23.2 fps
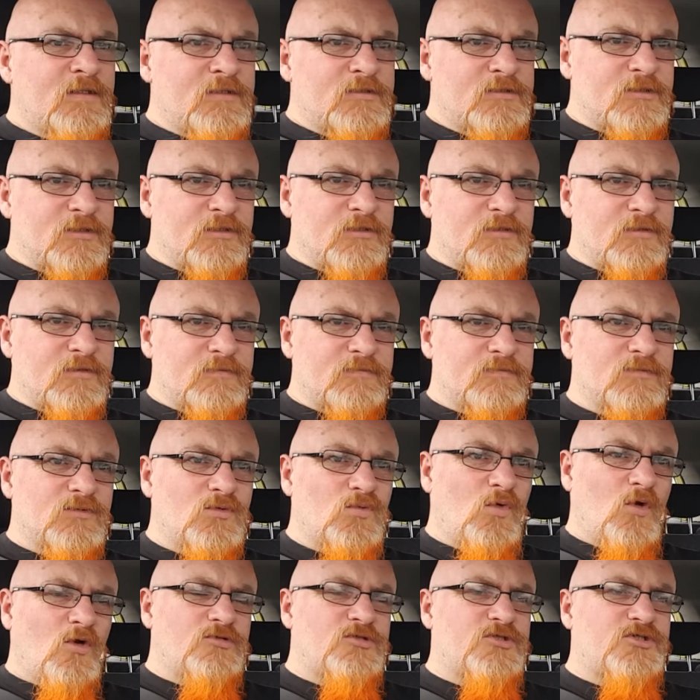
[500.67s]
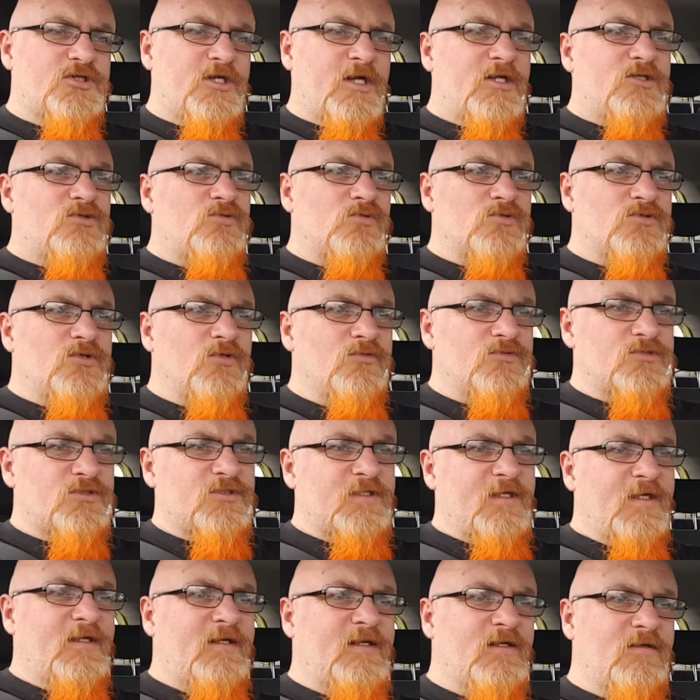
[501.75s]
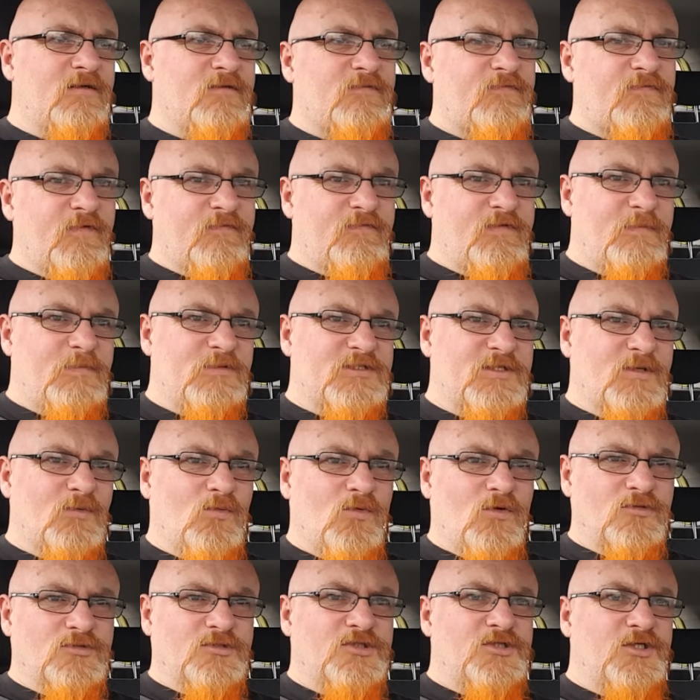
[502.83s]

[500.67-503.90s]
So water change was done today. I did a 50% water